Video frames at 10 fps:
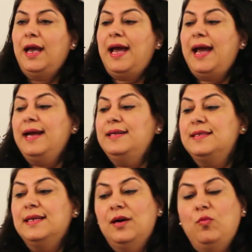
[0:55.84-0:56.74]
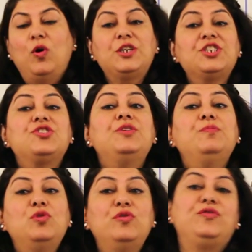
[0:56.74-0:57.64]
And what is
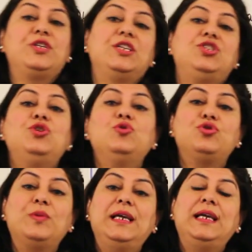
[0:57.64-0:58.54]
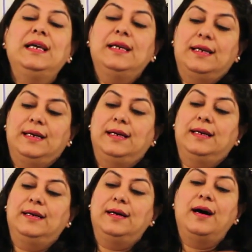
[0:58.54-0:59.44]
removed is usually
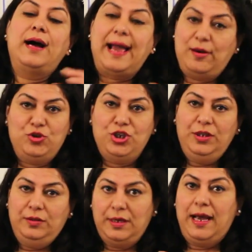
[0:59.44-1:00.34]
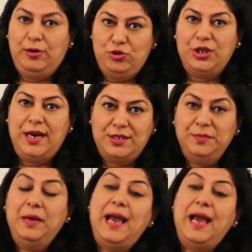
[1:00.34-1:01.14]
a halogen, the halogen atom,